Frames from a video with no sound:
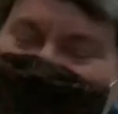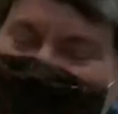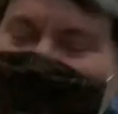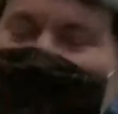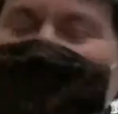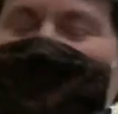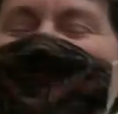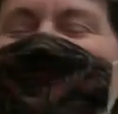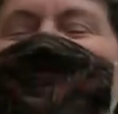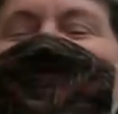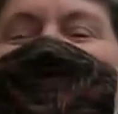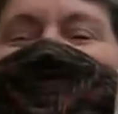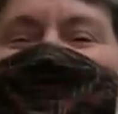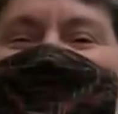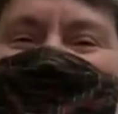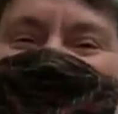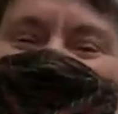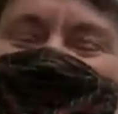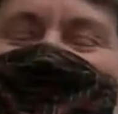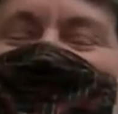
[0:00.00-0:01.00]
Silent
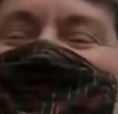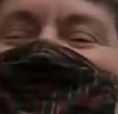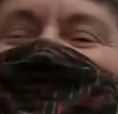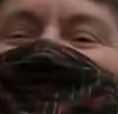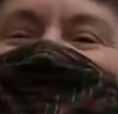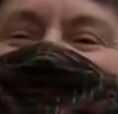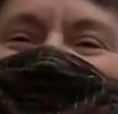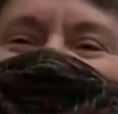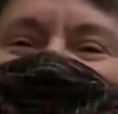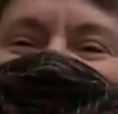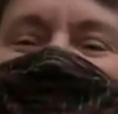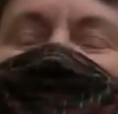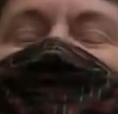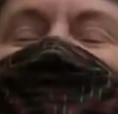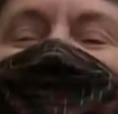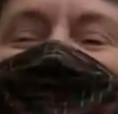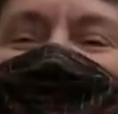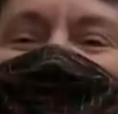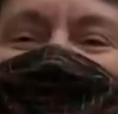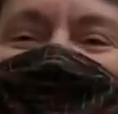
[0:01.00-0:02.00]
Night, but um,
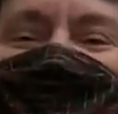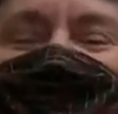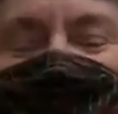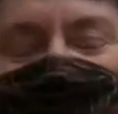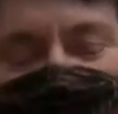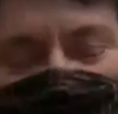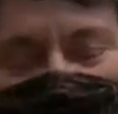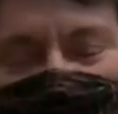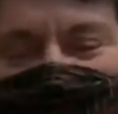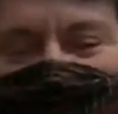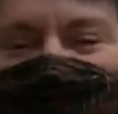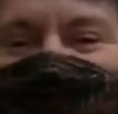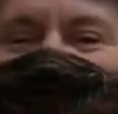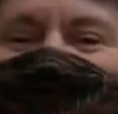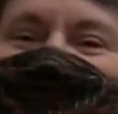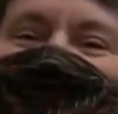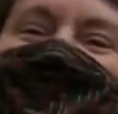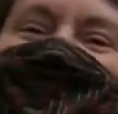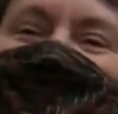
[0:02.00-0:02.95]
everybody will be in their